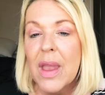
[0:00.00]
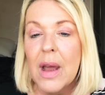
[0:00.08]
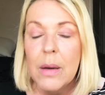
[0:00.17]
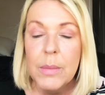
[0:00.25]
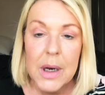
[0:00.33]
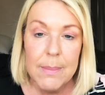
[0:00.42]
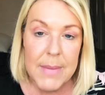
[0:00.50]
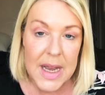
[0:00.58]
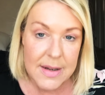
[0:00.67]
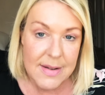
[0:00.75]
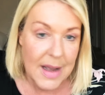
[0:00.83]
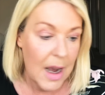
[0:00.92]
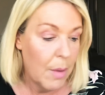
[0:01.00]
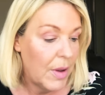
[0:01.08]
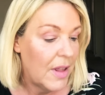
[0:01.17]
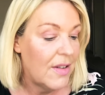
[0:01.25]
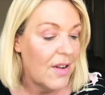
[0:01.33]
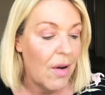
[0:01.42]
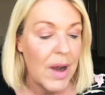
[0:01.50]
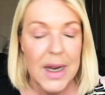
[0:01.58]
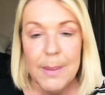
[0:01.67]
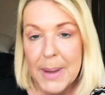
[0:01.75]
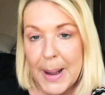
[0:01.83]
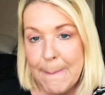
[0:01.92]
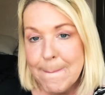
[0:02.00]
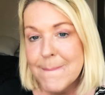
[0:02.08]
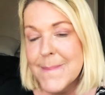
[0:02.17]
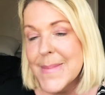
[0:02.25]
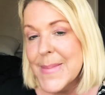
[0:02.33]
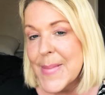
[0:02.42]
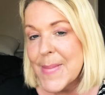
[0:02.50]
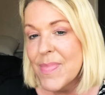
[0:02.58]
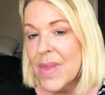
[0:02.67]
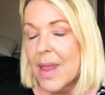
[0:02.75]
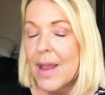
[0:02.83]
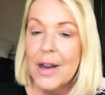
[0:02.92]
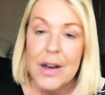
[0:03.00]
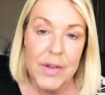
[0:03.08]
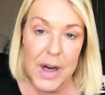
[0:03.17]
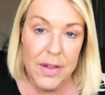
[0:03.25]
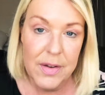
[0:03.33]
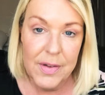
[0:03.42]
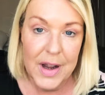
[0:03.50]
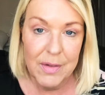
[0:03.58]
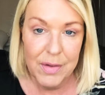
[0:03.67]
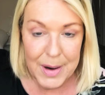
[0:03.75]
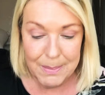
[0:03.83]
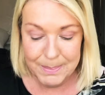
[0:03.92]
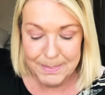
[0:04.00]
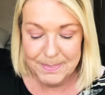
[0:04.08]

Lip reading: And I'm going to mix that with a tiny bit of another favourite.